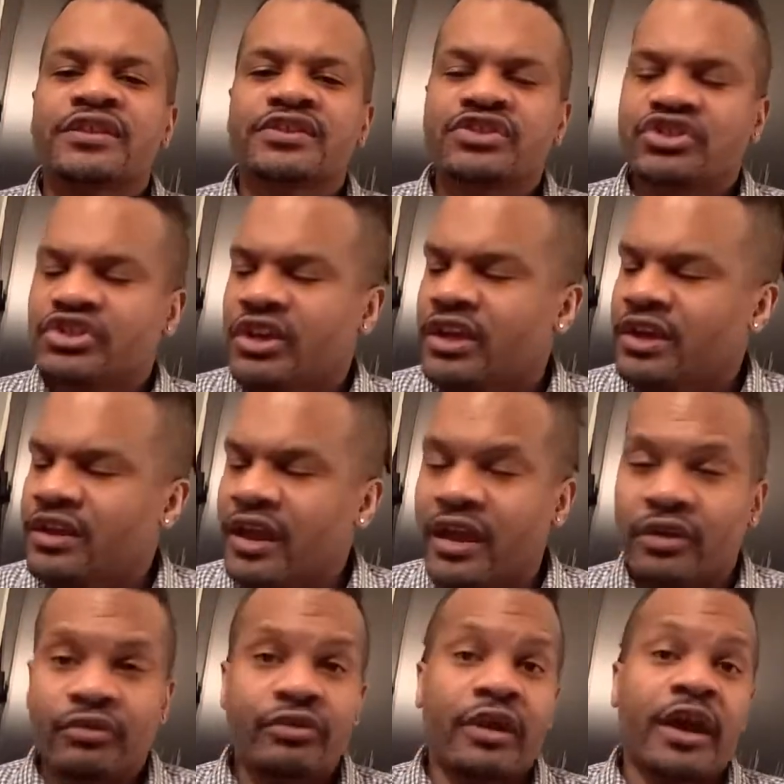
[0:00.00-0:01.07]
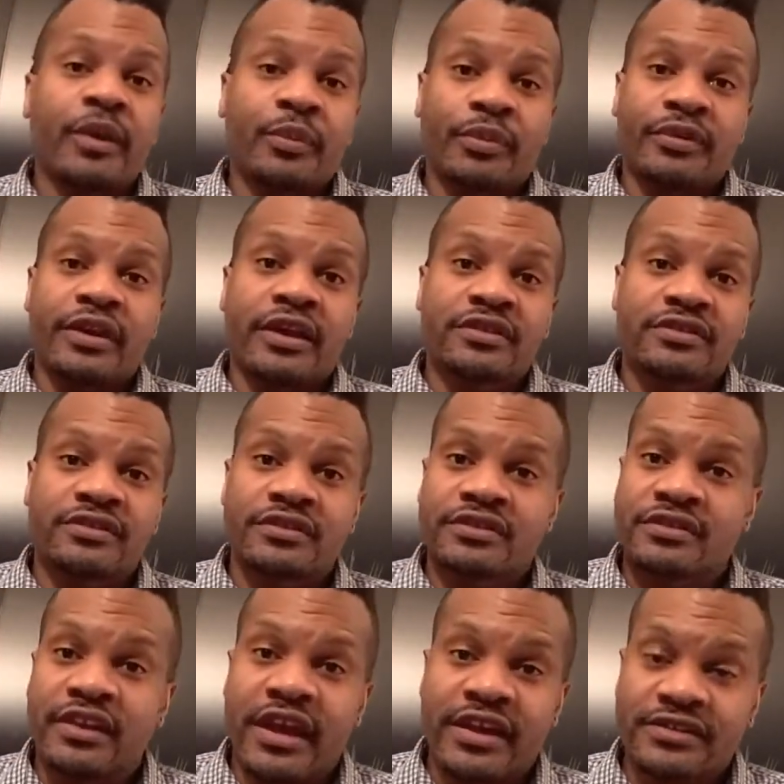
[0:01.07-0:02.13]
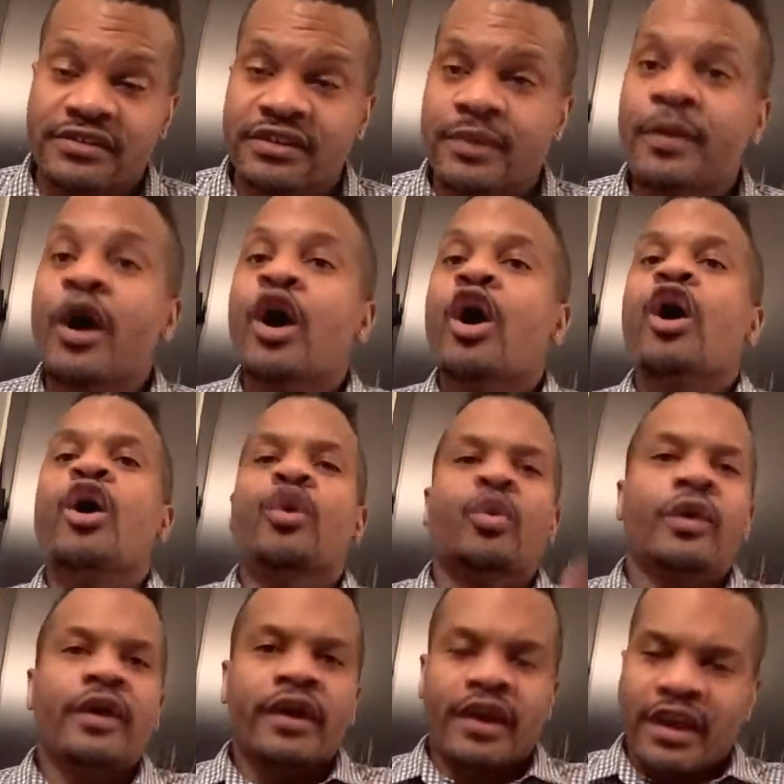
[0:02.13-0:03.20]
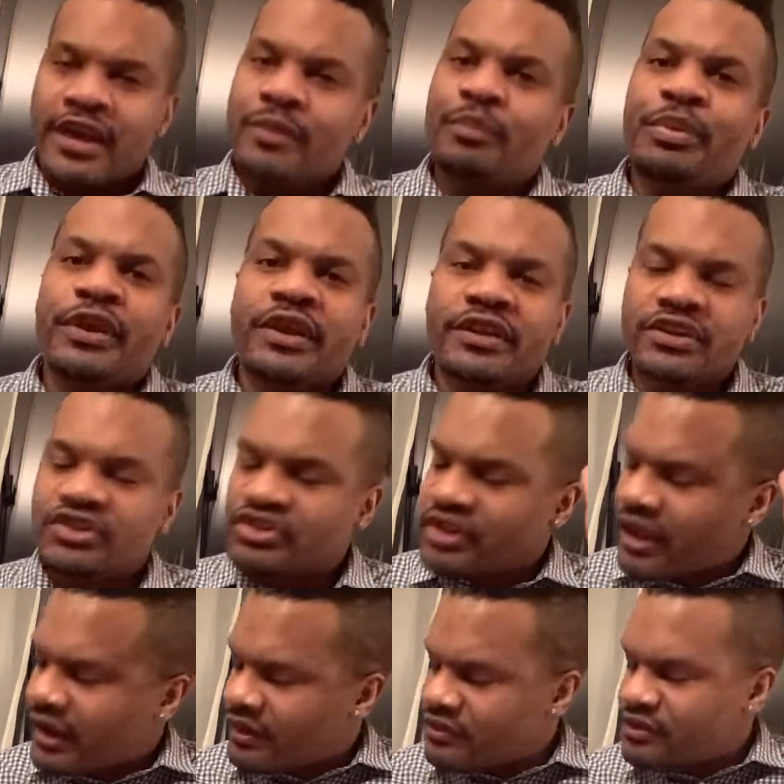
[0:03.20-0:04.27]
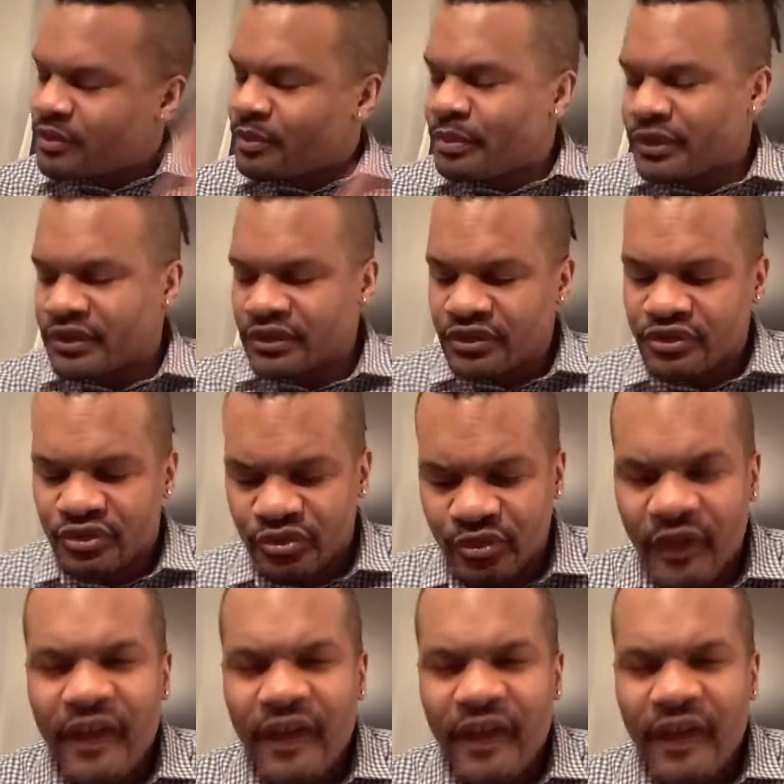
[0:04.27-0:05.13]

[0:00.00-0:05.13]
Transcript: J. I don't know how to pronounce his last name. Oh, and Penny. Shout outs to Penny too.